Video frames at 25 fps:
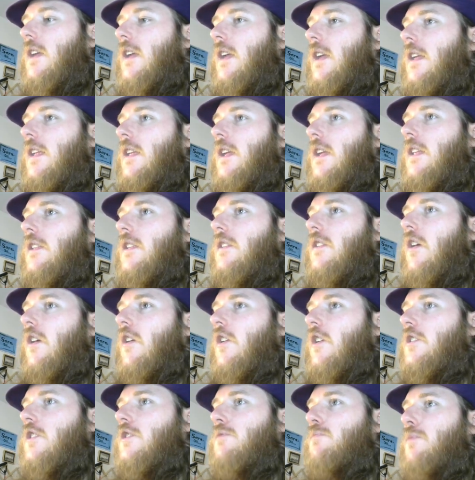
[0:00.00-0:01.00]
It
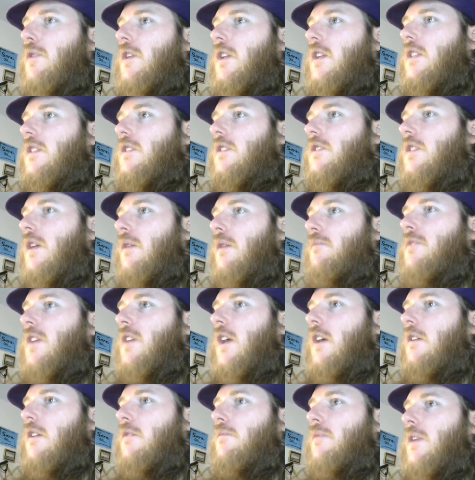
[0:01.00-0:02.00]
hurts putting the
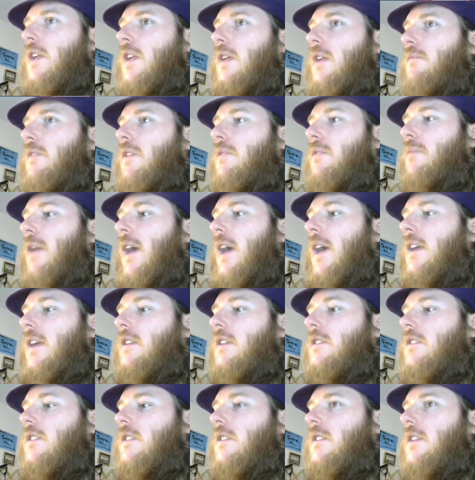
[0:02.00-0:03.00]
Subterror Behemoth back
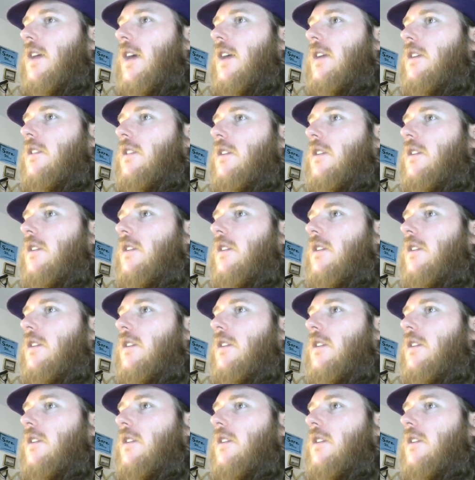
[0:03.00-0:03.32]
into the deck,